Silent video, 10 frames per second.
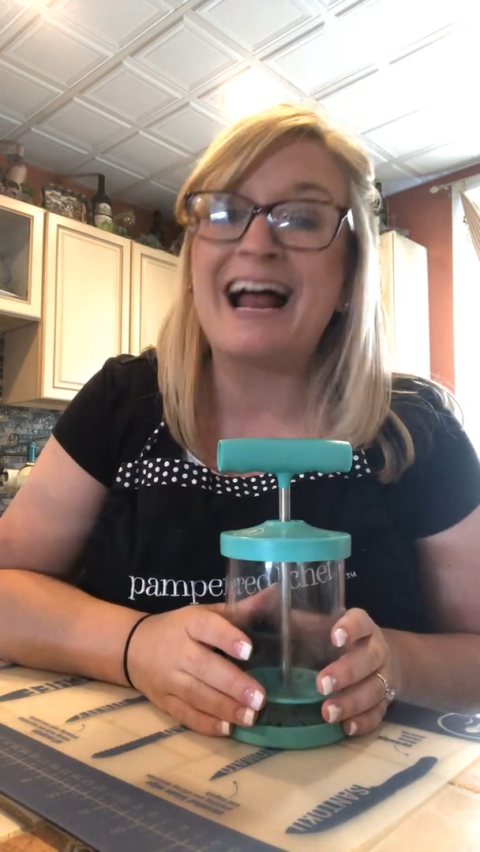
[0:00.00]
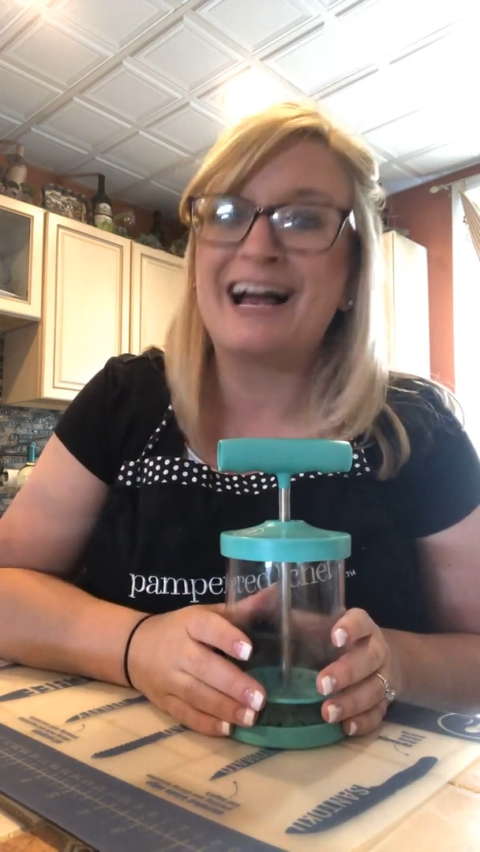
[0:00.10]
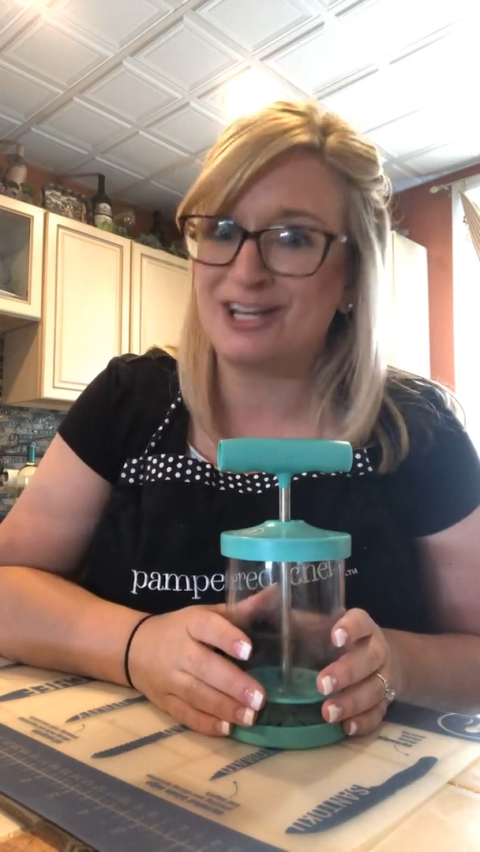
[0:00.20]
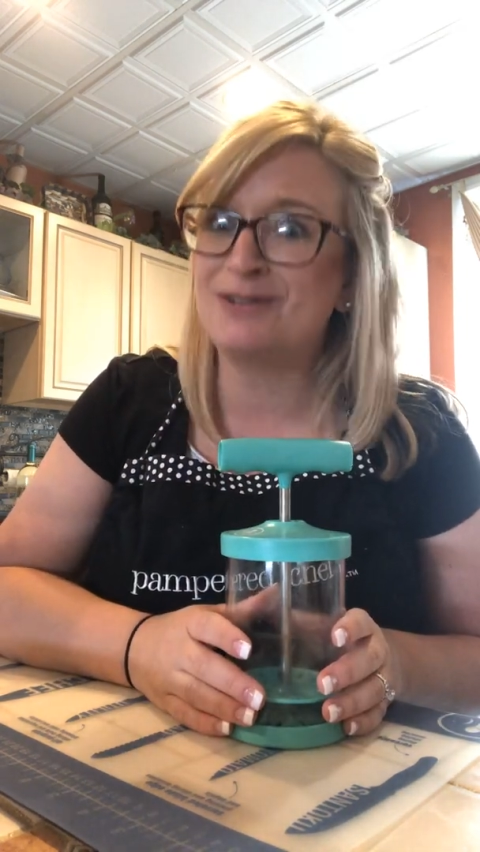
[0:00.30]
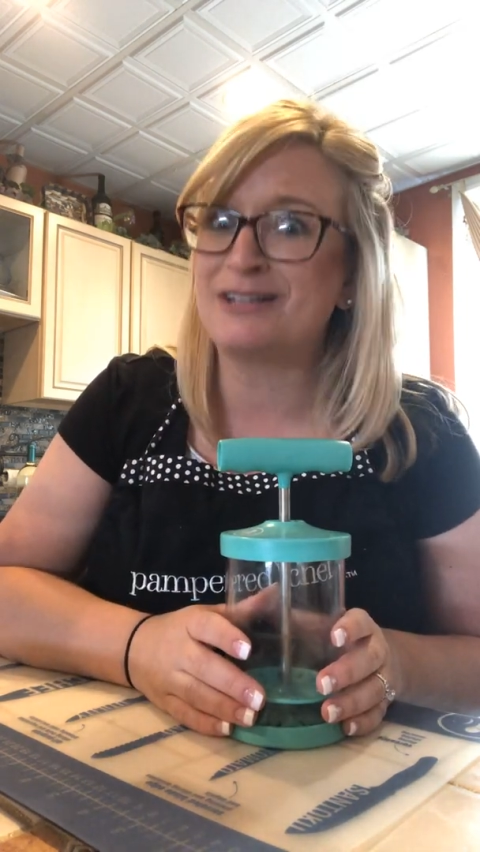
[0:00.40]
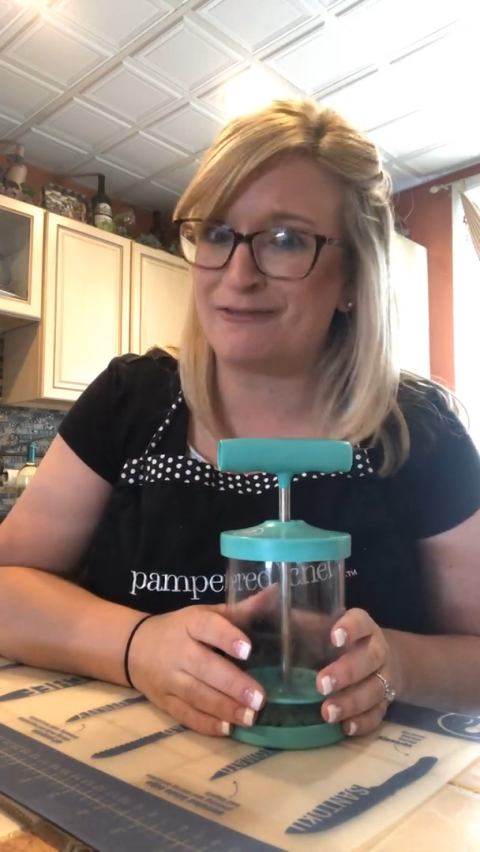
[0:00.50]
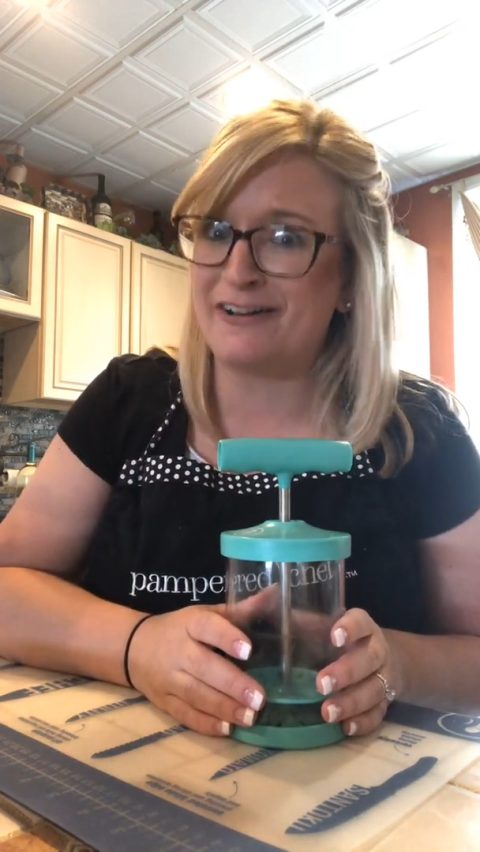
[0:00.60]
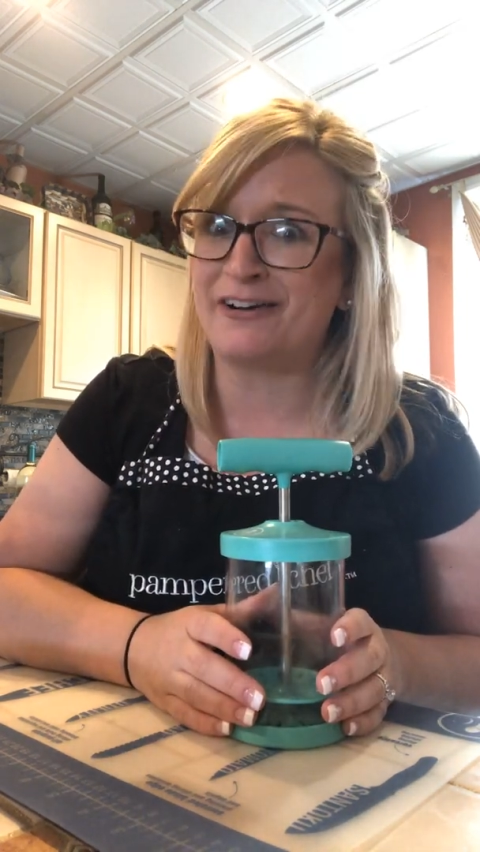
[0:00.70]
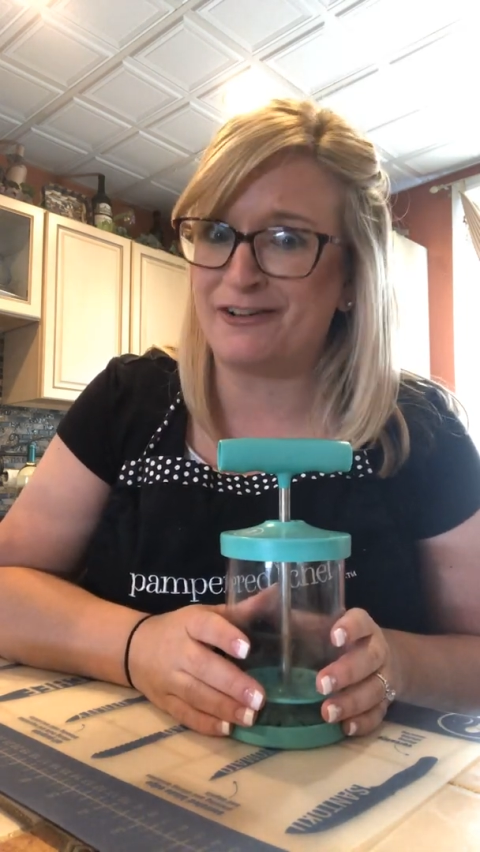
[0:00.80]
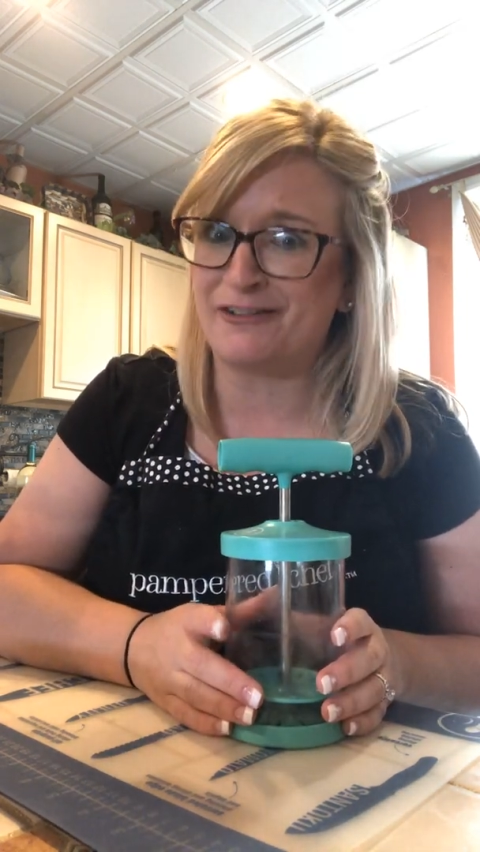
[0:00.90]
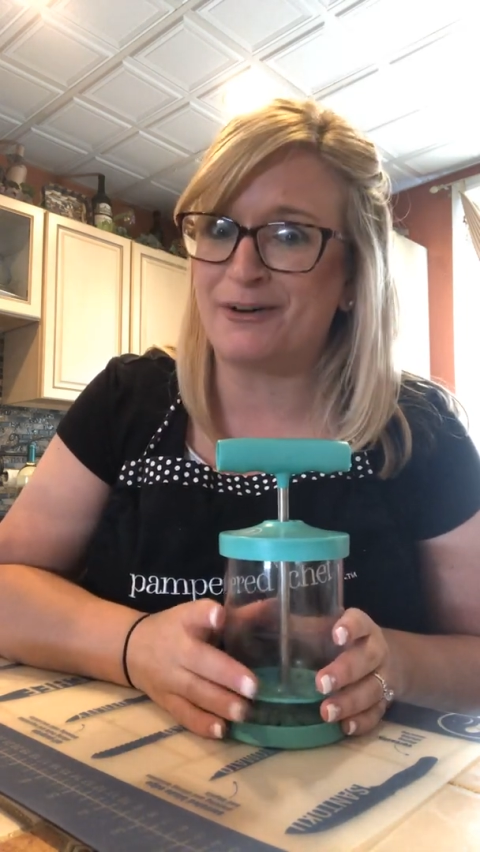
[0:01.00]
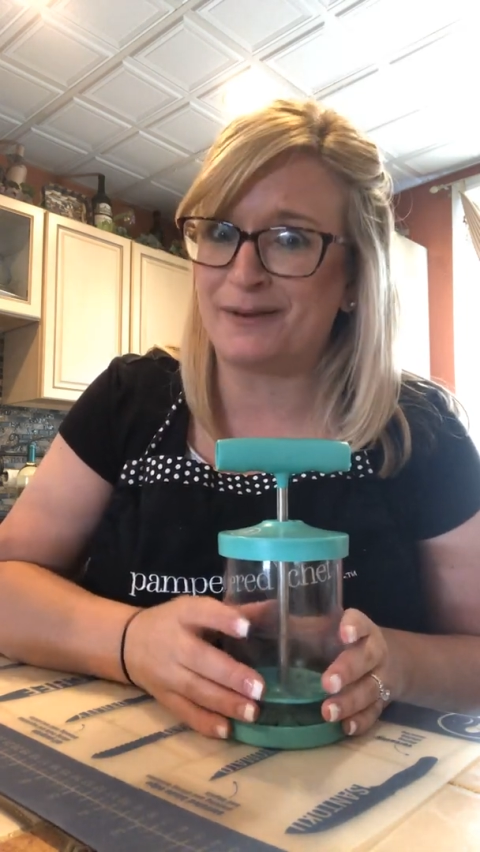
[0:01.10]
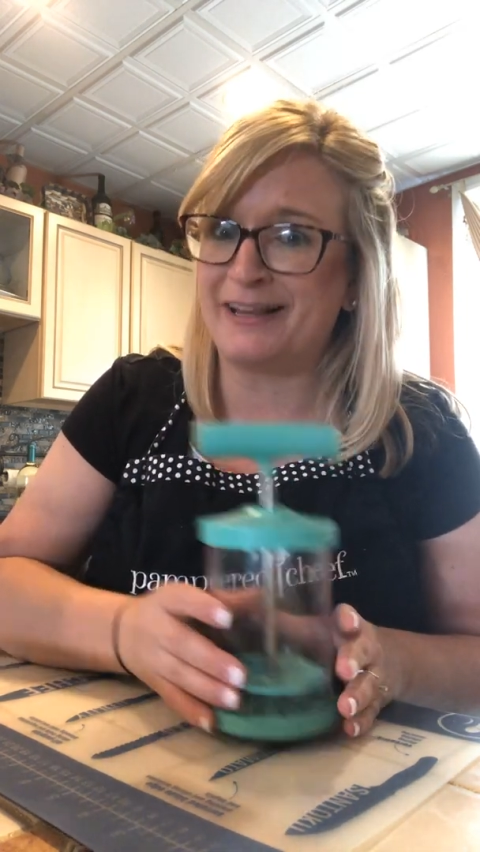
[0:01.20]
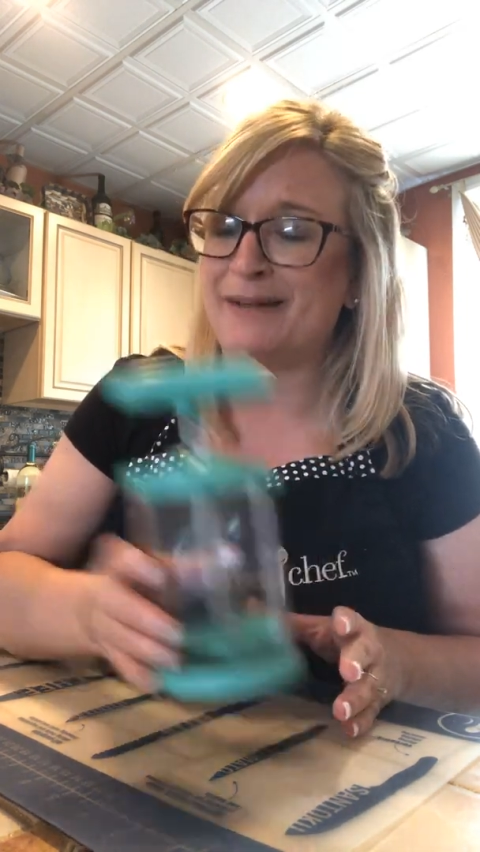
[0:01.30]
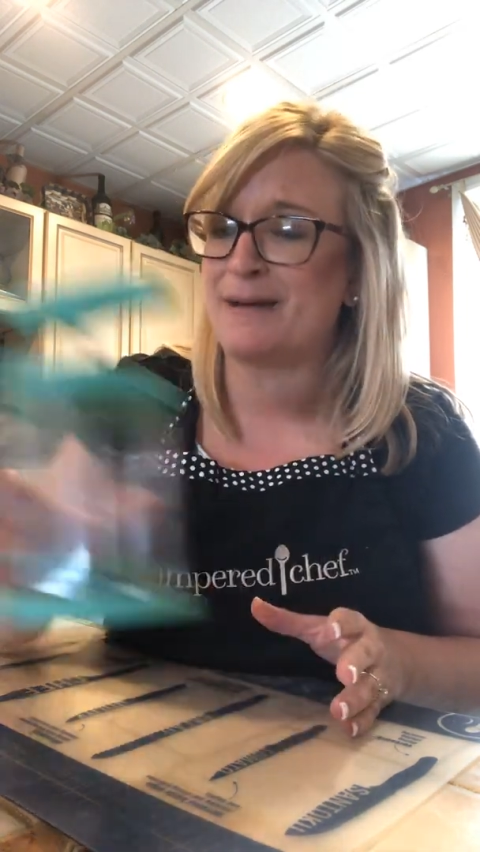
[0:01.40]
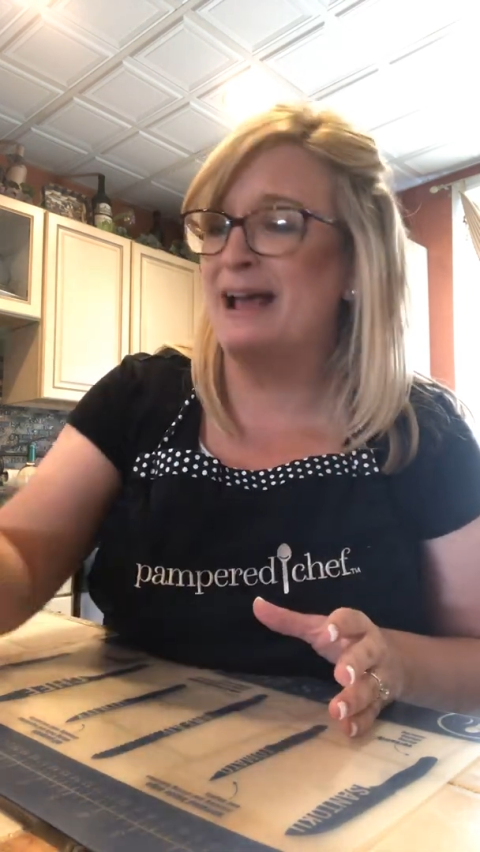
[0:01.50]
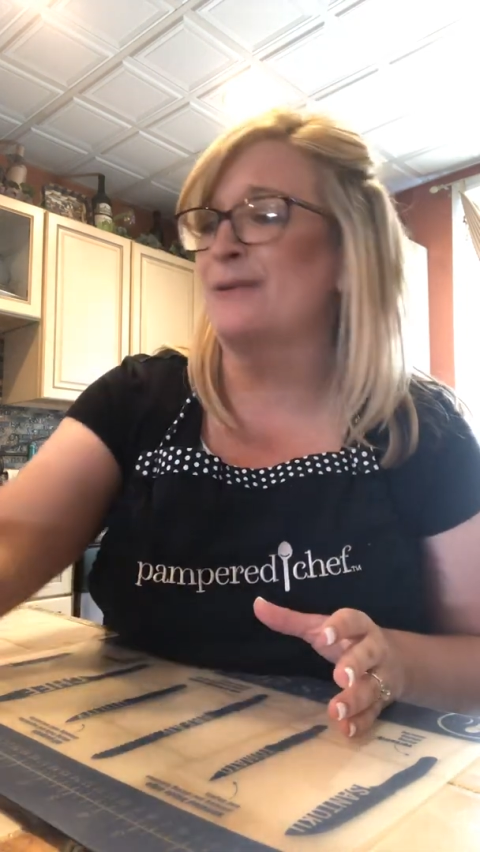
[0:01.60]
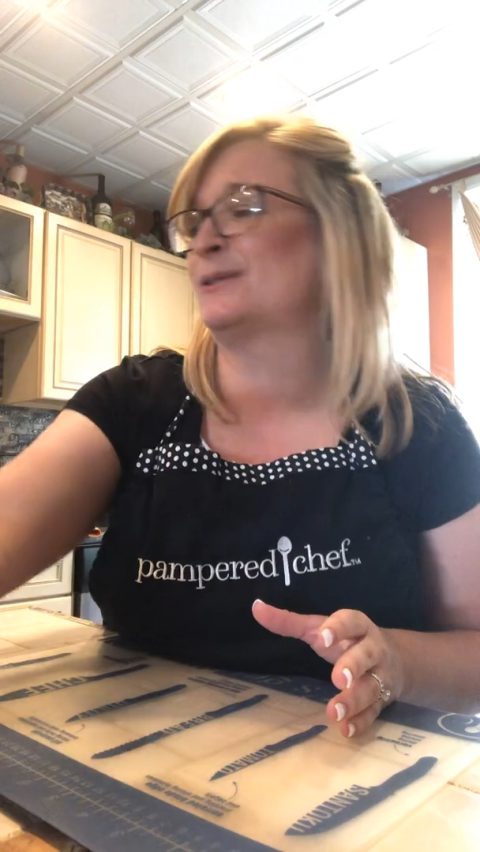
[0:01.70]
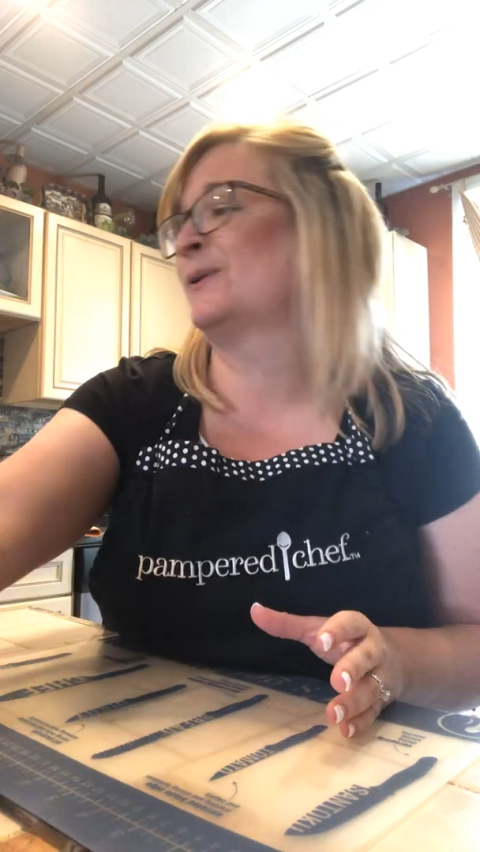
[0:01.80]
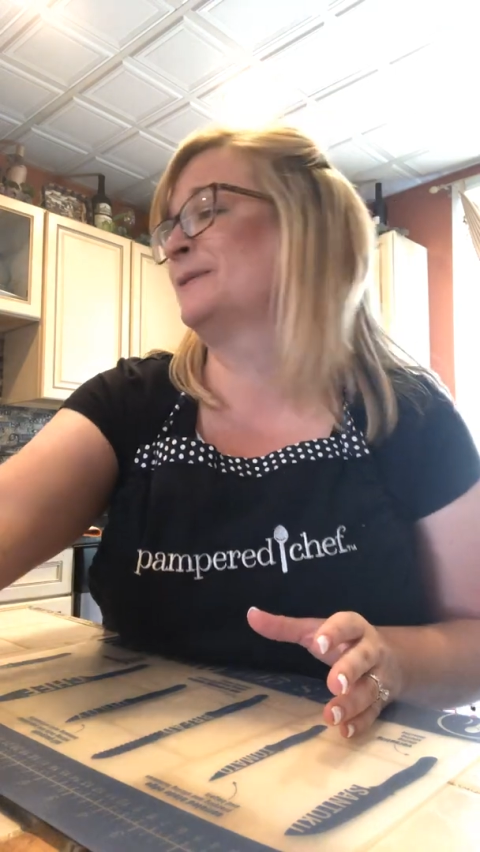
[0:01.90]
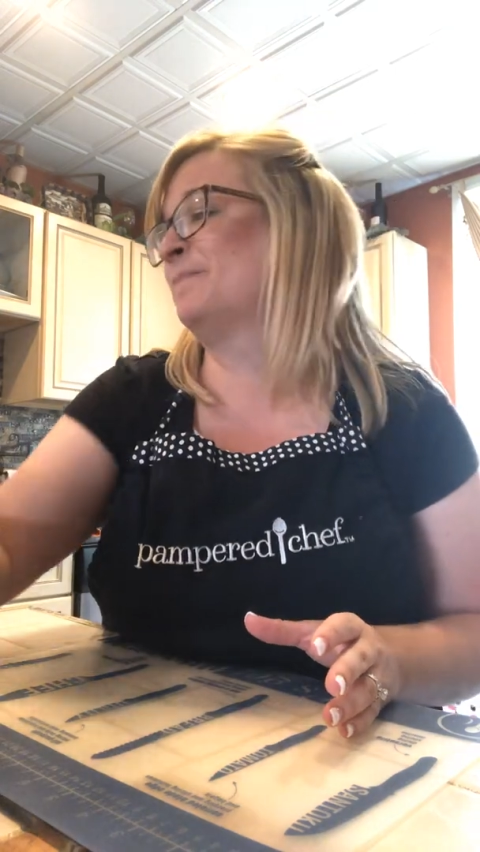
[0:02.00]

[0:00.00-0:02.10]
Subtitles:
I use it very frequently in my household.